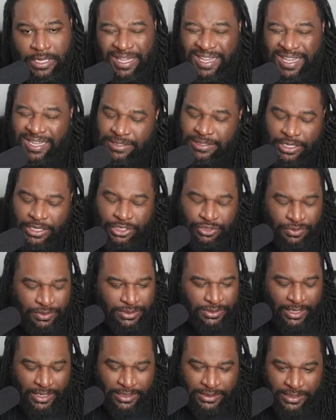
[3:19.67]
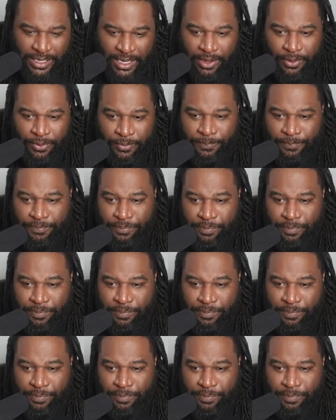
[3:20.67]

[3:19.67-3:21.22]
It's interesting as hell